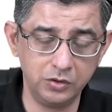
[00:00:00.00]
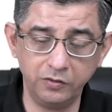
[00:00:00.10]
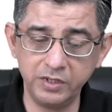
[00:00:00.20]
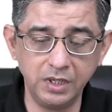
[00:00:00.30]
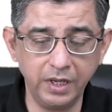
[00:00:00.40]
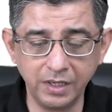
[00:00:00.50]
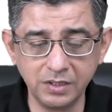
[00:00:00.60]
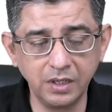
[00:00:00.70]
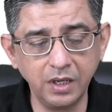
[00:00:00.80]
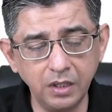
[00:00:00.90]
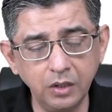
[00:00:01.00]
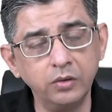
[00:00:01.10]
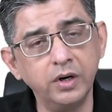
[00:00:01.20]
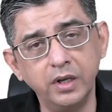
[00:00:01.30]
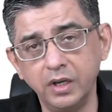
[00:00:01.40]
Obviously X-ray,
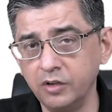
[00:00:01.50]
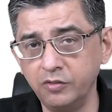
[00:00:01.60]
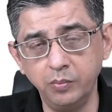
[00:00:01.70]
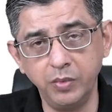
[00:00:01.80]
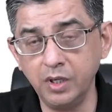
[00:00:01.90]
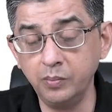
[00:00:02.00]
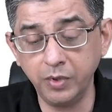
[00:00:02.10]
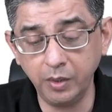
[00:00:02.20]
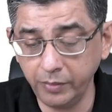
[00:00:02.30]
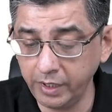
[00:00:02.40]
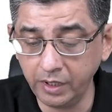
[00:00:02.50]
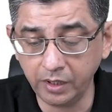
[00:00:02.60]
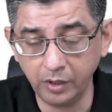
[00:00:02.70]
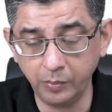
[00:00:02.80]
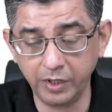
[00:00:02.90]
echocardiography, BNP, mean
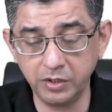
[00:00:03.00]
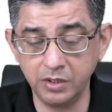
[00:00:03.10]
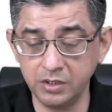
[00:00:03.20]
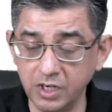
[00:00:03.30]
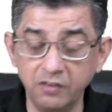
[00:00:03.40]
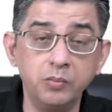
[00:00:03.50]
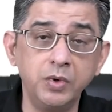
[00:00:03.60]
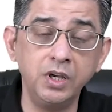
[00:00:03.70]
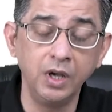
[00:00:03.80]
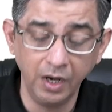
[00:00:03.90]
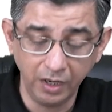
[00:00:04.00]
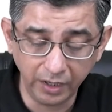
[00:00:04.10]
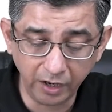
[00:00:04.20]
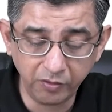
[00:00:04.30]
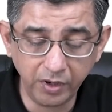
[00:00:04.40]
arterial pressures, JVP
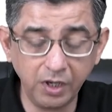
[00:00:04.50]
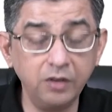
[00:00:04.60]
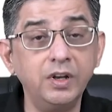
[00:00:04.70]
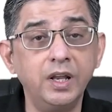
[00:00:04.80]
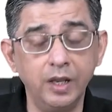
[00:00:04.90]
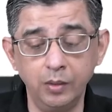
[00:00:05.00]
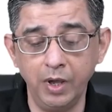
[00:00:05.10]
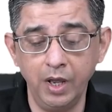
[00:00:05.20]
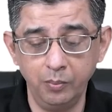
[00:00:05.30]
definitely will help.